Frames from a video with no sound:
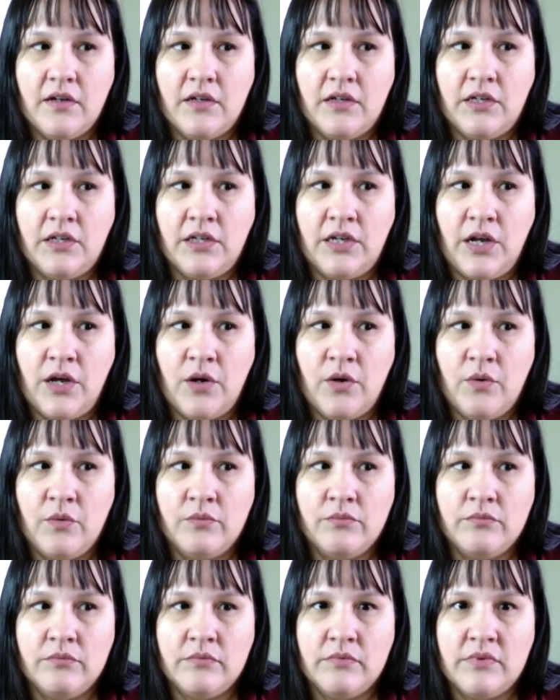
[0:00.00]
you know,
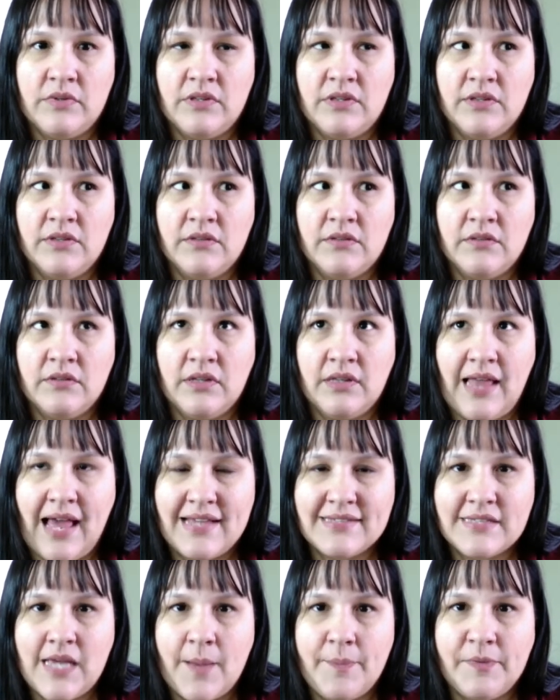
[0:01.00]
the
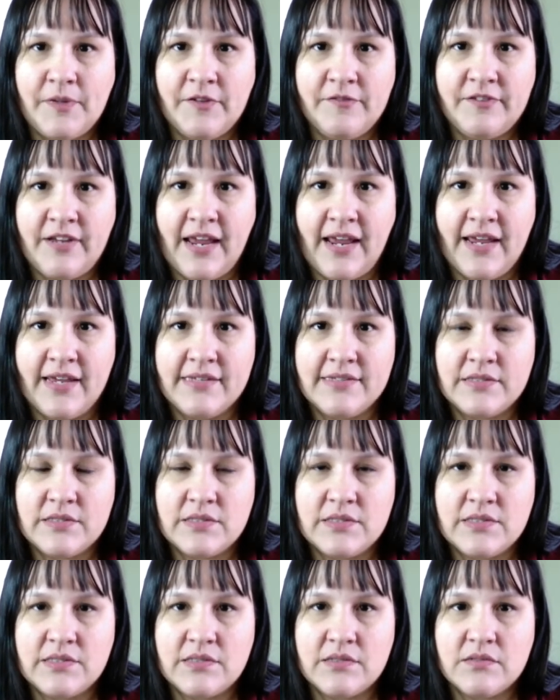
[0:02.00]
last couple of
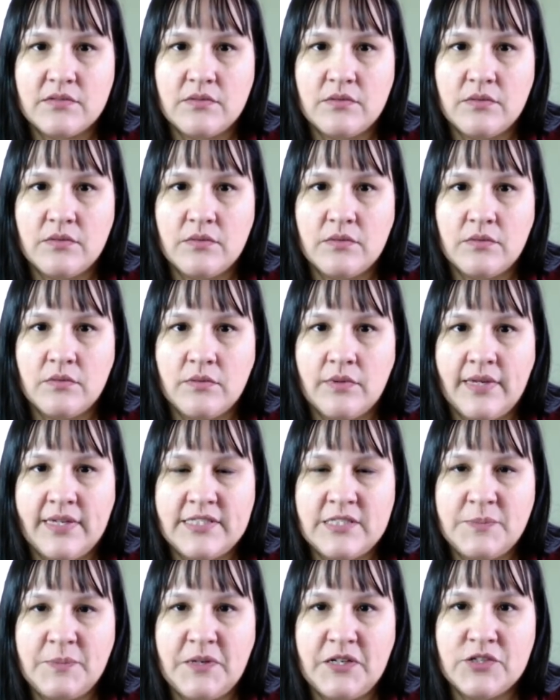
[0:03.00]
days,
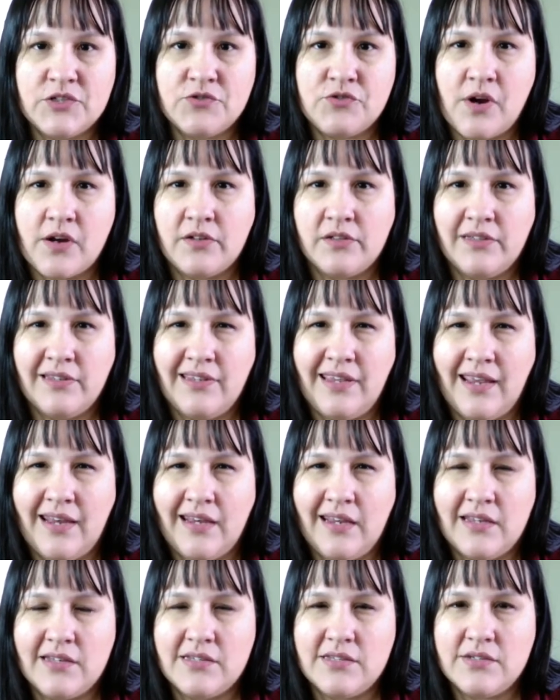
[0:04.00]
it's been a struggle to
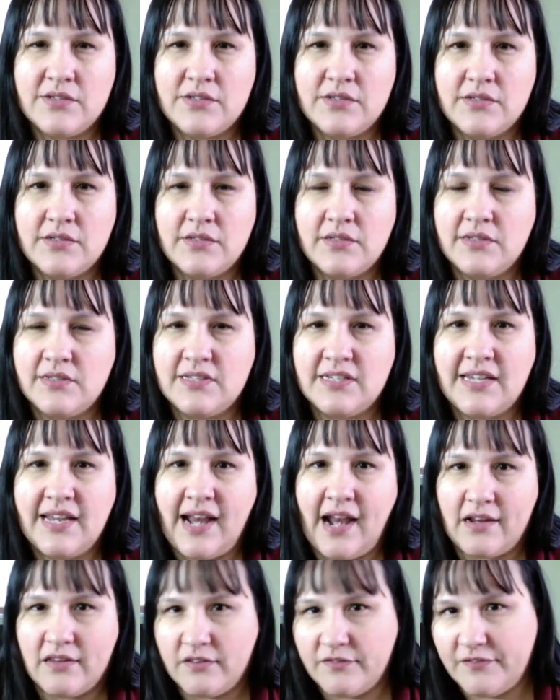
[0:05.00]
get
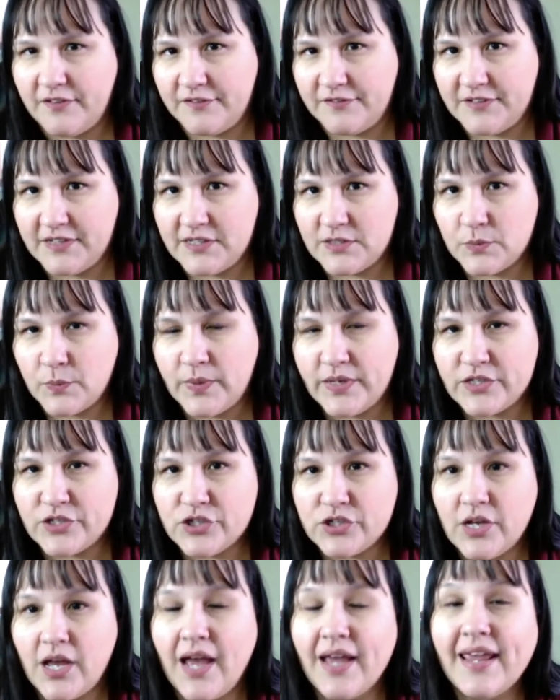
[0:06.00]
out of the 50s,
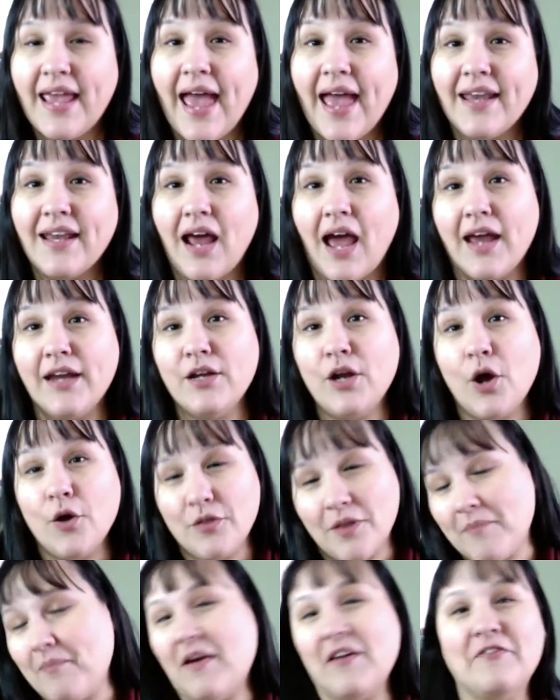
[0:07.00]
which again, I know
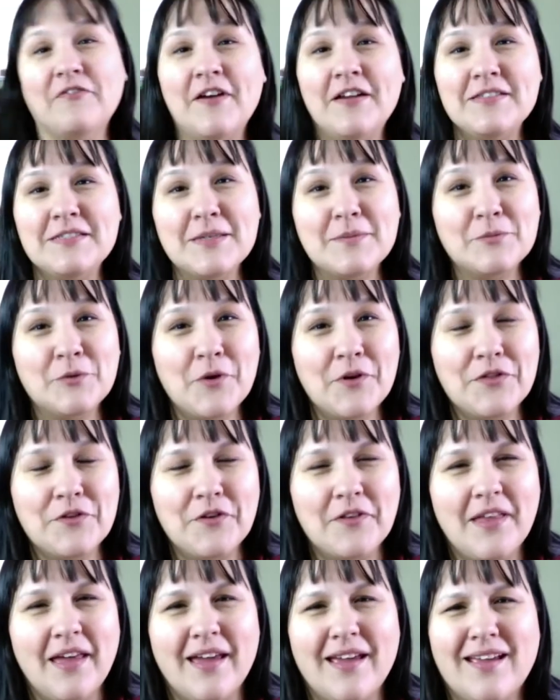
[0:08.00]
that my friends up north
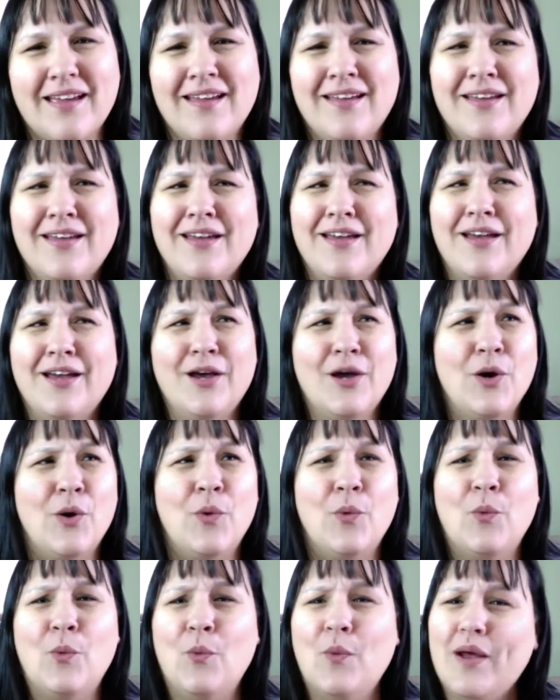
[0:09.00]
are like,
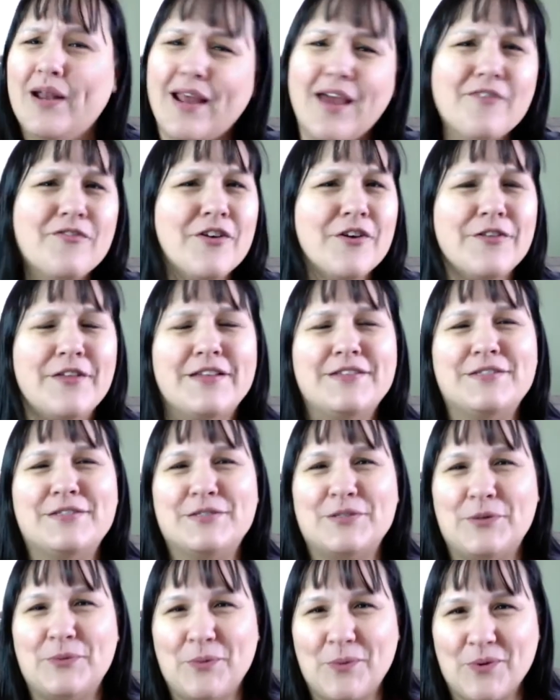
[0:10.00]
whatever, that's
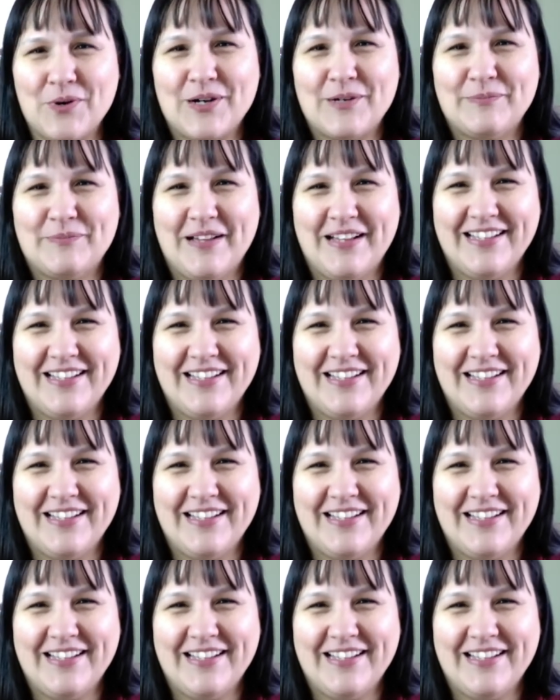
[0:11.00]
still warm.